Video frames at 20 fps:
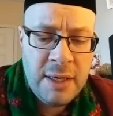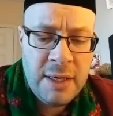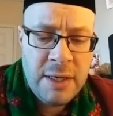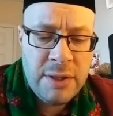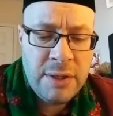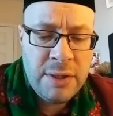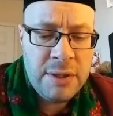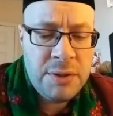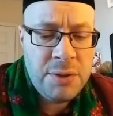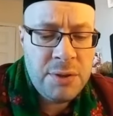
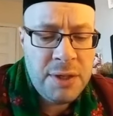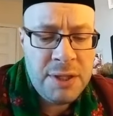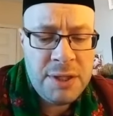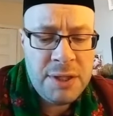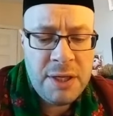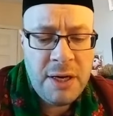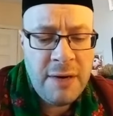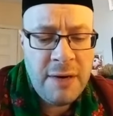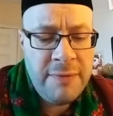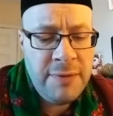the treasure
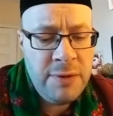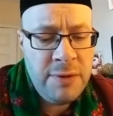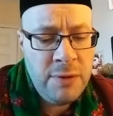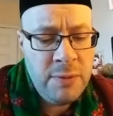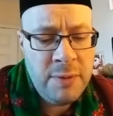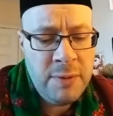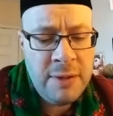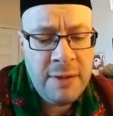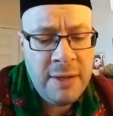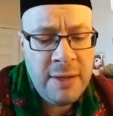of
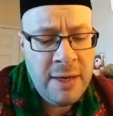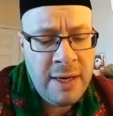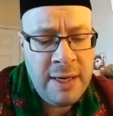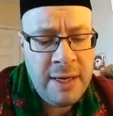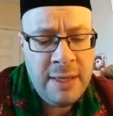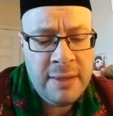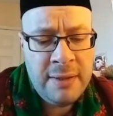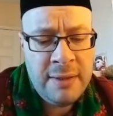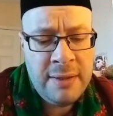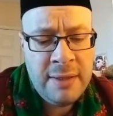
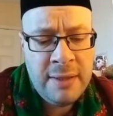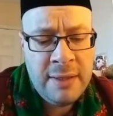humankind,